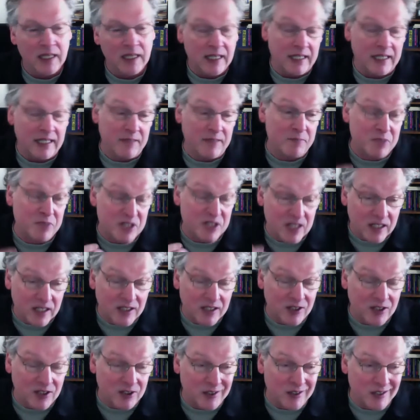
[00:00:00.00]
In
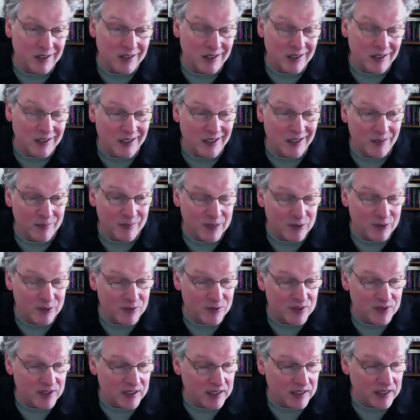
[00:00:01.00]
particular, there
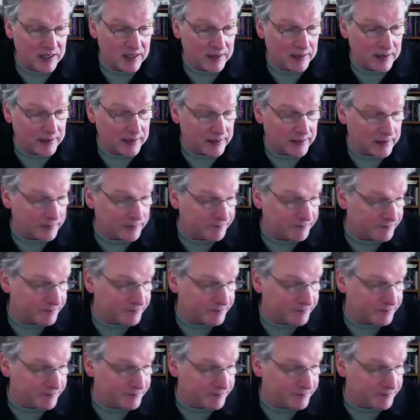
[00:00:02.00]
was a